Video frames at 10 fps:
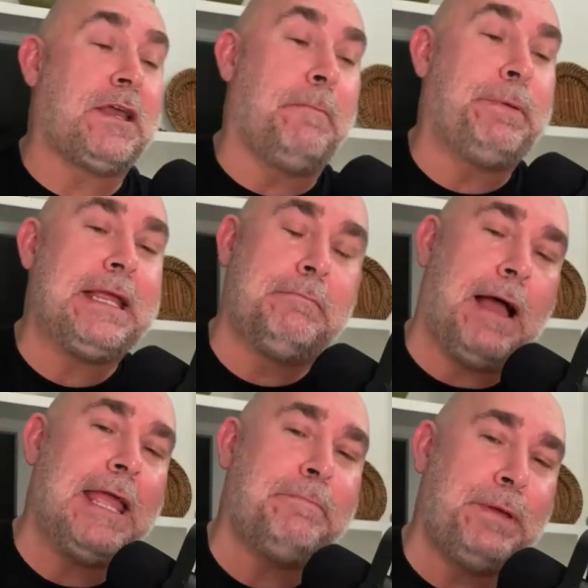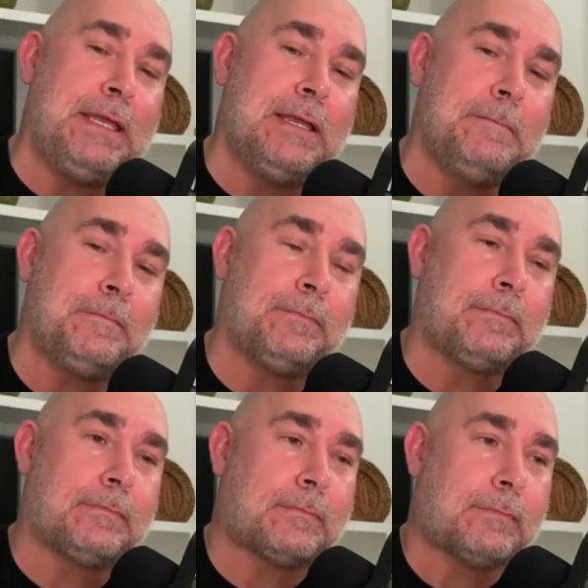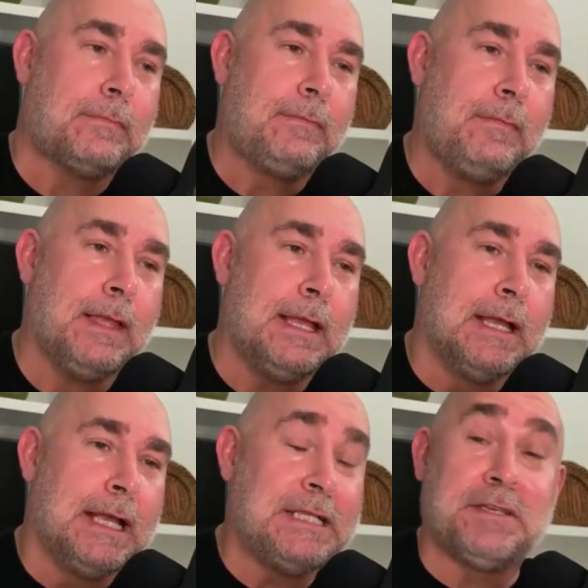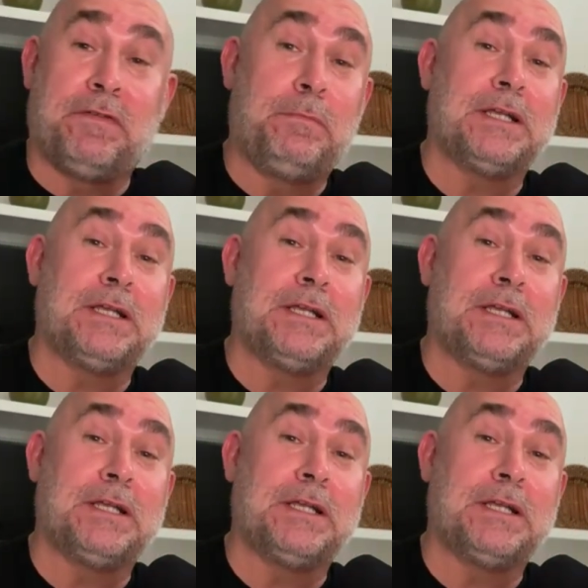of the company, in my opinion, is of a